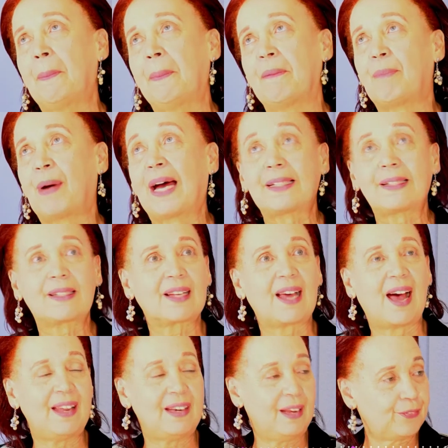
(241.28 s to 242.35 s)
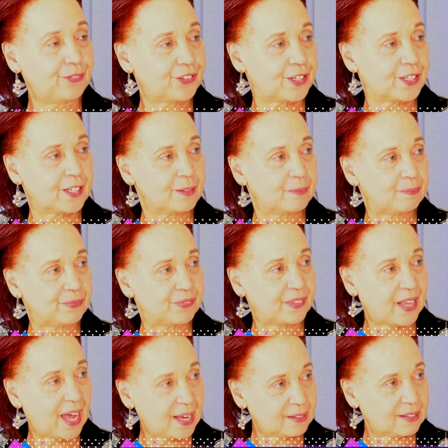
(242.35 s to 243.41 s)
But I left
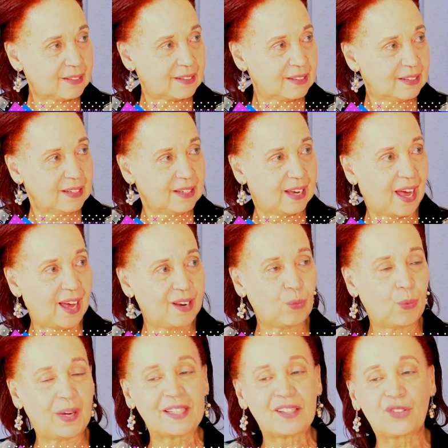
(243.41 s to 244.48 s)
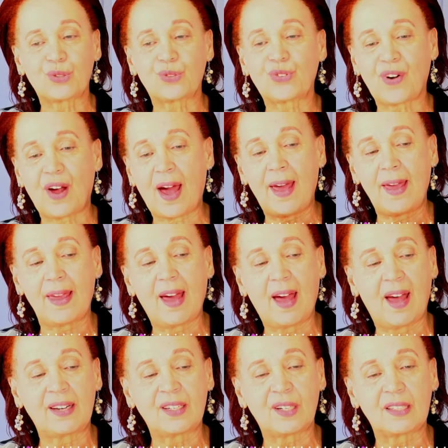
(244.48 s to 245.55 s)
that and went to try
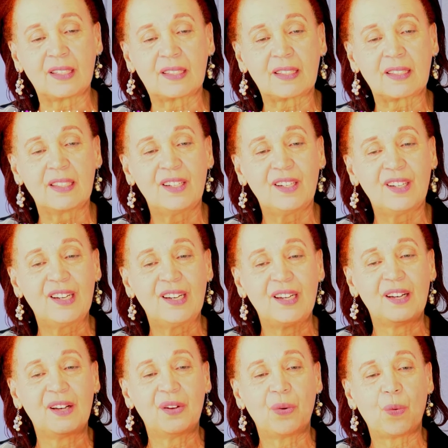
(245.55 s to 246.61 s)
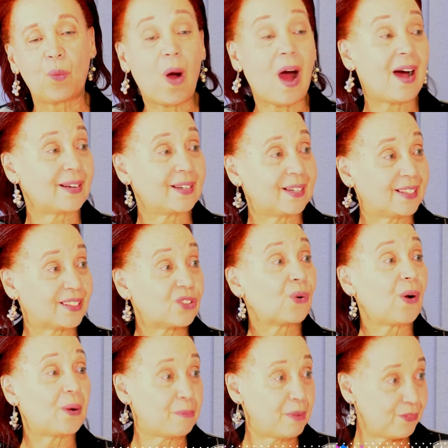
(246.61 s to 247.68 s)
and work at
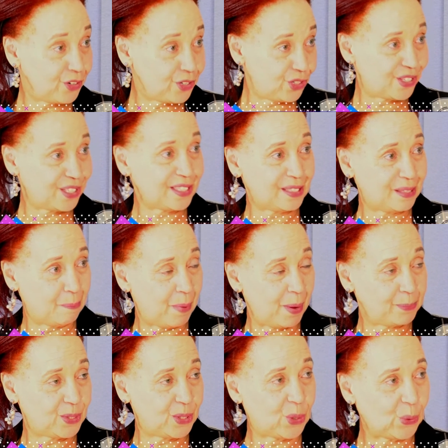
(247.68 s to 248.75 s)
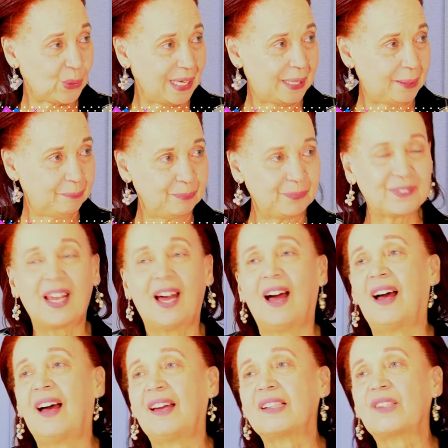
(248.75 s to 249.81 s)
Crown Beverages, Pepsi Cola.
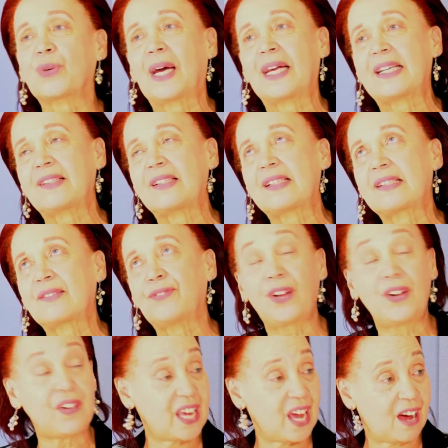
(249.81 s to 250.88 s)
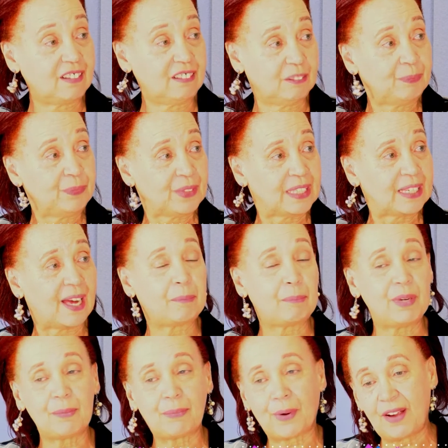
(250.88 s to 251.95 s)
It was very young, had
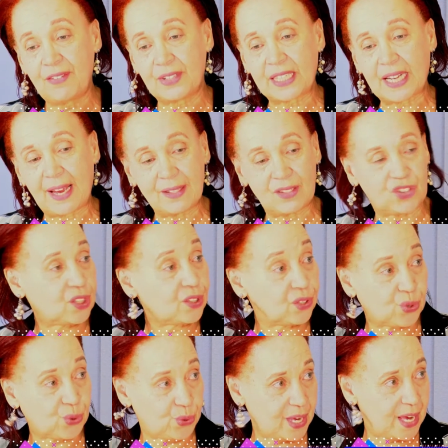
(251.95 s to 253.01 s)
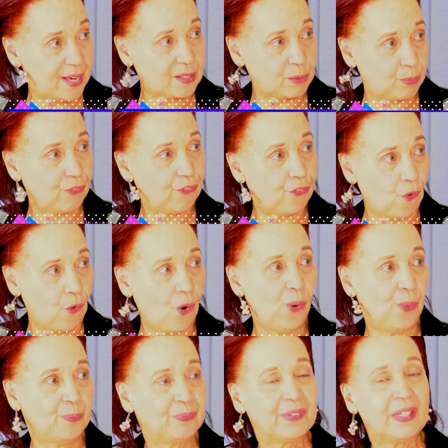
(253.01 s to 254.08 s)
been privatized just 2 years before.